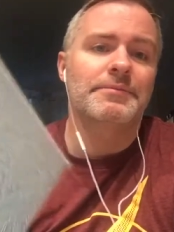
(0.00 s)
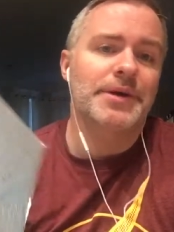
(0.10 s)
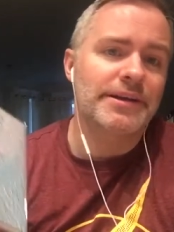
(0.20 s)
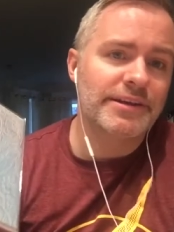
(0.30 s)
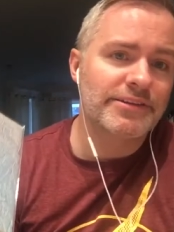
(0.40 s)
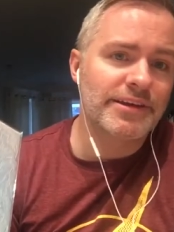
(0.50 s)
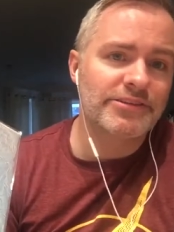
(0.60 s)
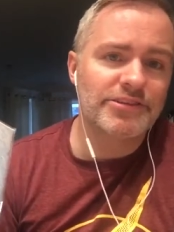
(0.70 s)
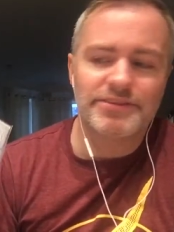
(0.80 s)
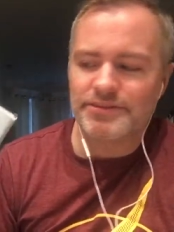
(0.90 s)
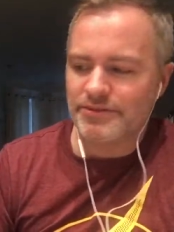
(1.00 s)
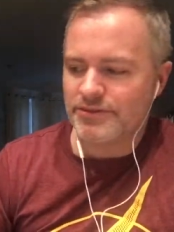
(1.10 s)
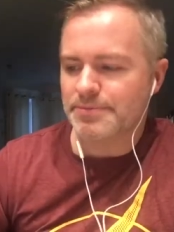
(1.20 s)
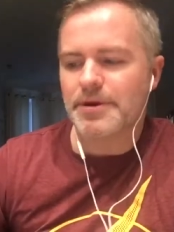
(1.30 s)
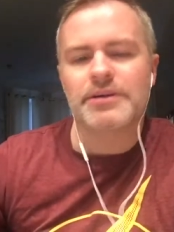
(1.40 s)
But it's just
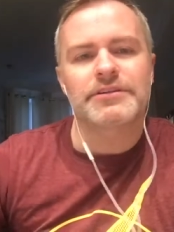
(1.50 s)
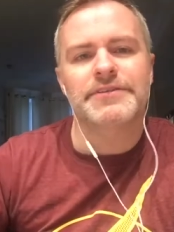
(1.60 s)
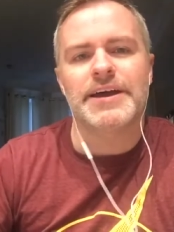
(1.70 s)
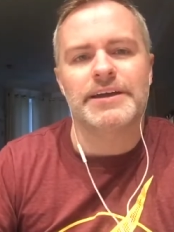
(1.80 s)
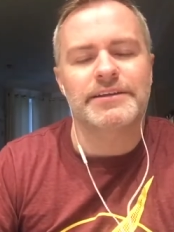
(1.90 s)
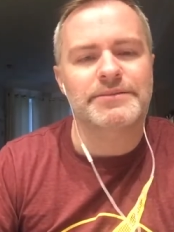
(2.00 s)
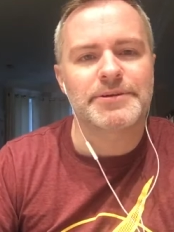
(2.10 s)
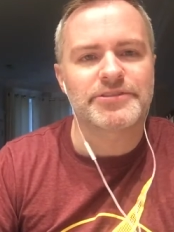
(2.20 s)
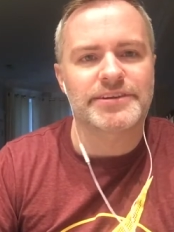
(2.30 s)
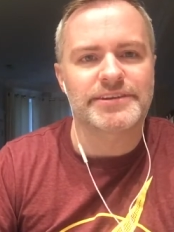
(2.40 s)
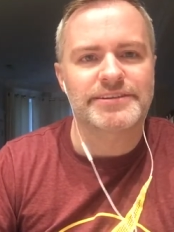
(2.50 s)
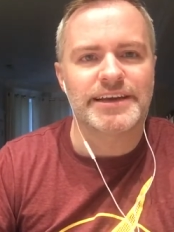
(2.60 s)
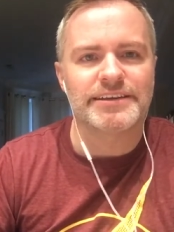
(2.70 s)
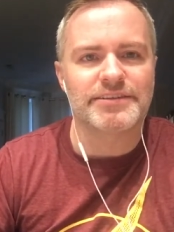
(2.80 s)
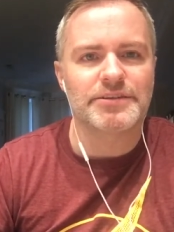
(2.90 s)
super hard to find, especially in the
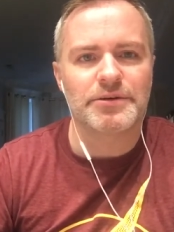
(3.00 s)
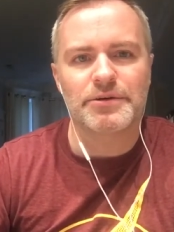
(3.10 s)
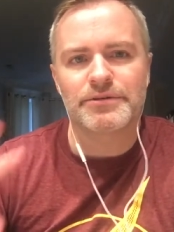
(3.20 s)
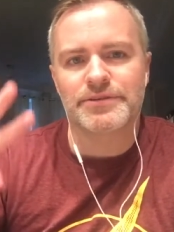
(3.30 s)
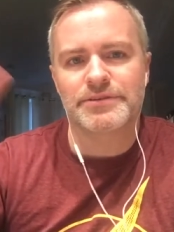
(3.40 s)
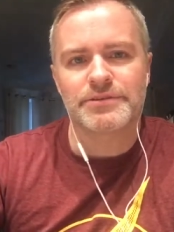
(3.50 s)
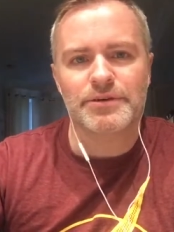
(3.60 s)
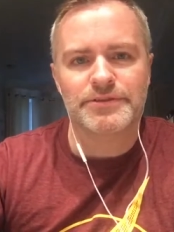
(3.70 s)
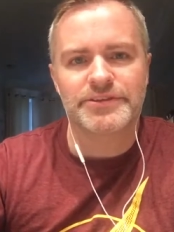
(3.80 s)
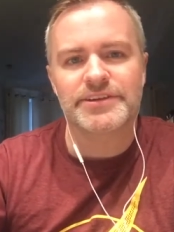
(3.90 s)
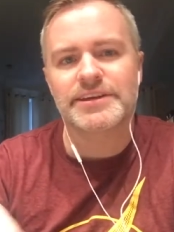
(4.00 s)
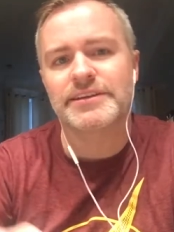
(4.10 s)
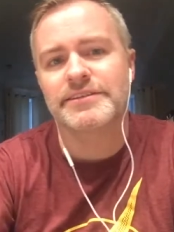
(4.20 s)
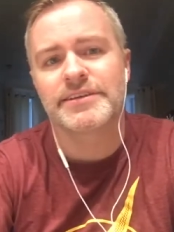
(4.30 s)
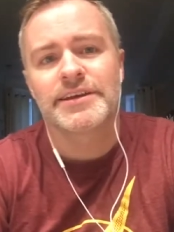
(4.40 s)
States, although
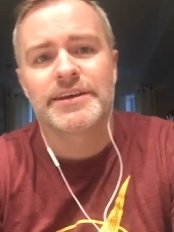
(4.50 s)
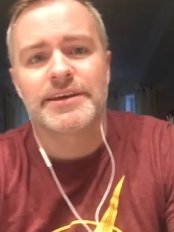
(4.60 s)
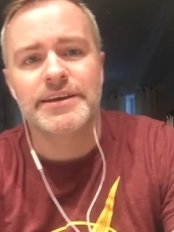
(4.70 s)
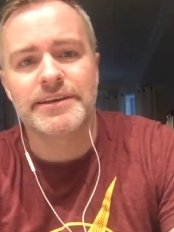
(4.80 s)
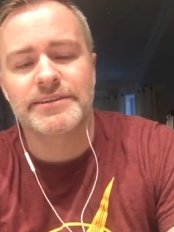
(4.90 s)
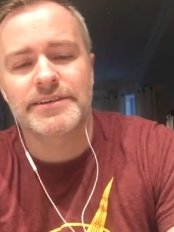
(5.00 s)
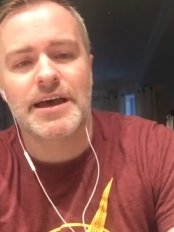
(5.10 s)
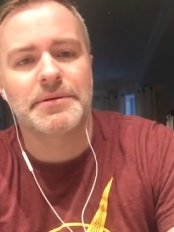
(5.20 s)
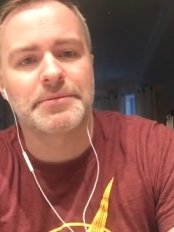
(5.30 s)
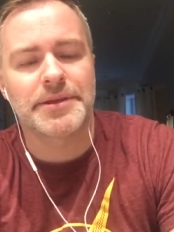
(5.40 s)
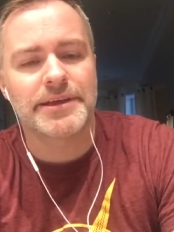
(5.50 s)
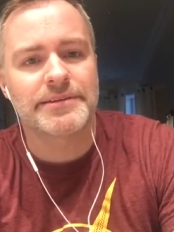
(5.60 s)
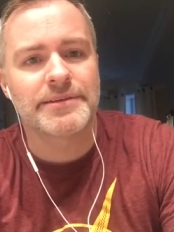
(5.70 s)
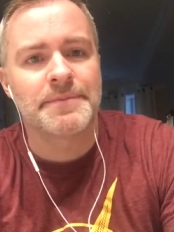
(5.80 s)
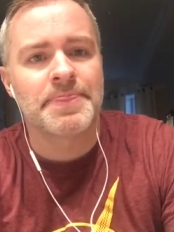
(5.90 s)
overseas, it's
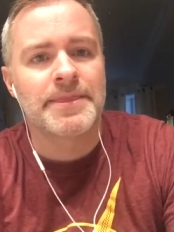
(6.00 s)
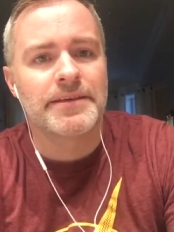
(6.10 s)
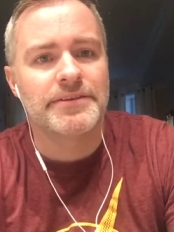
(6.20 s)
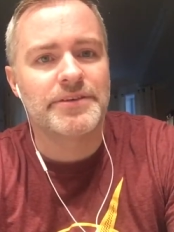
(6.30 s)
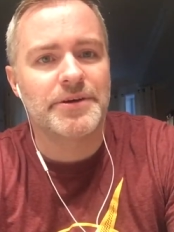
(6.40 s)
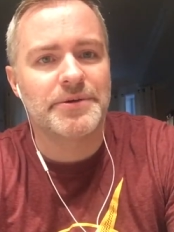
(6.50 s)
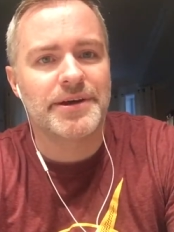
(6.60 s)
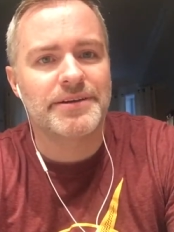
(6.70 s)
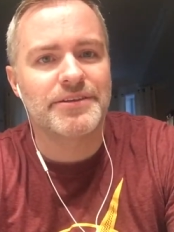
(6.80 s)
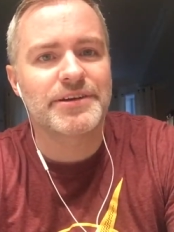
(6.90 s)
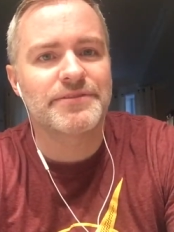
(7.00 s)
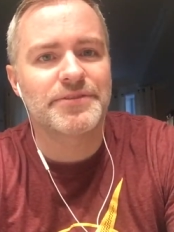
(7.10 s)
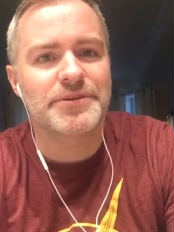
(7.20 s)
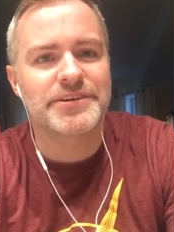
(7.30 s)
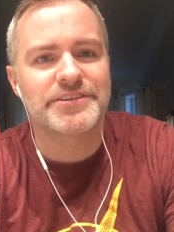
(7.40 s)
commonplace. So, looking
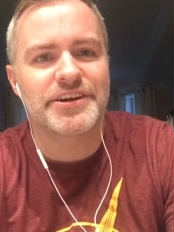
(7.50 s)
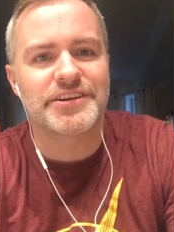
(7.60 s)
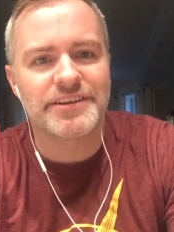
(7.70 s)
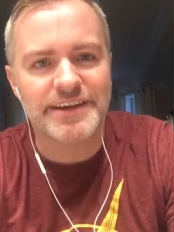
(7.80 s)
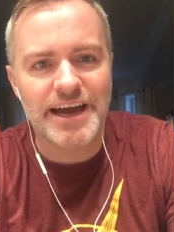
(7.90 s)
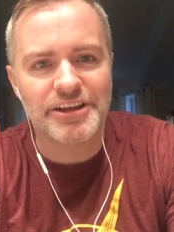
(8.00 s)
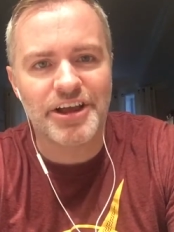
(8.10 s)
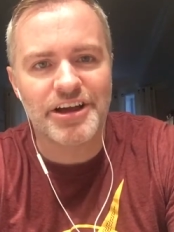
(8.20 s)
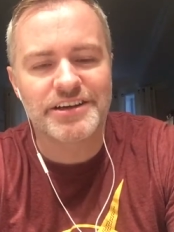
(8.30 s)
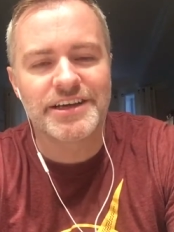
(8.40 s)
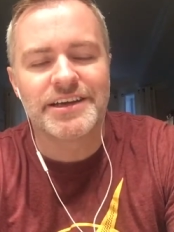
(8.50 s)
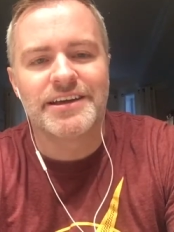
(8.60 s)
forward to starting the dialogue.